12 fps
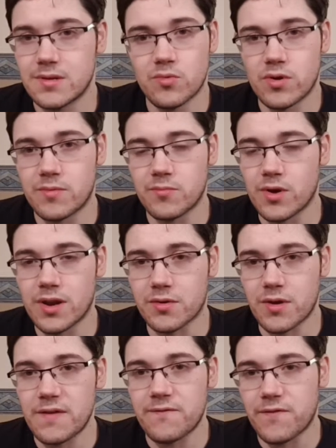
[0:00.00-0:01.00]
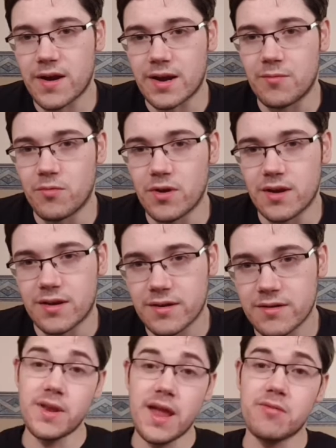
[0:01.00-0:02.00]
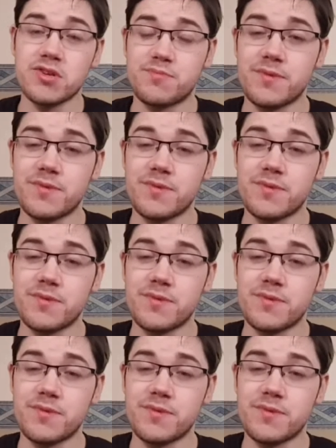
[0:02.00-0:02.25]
What a great fucking week. But anyways,